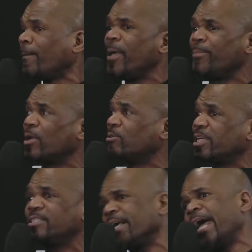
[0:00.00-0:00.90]
people don't
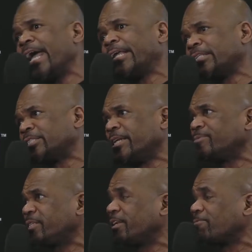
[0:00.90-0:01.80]
just say, hey, there's
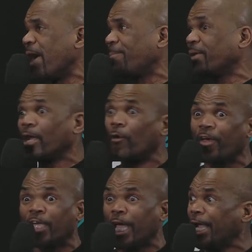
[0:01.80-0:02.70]
DMC the rapper. They go,
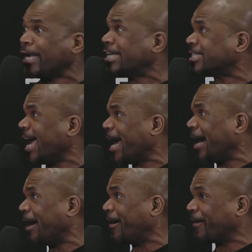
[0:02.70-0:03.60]
the king is
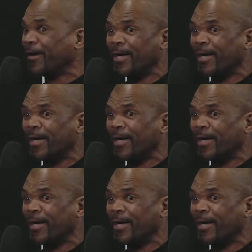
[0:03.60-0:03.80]
here.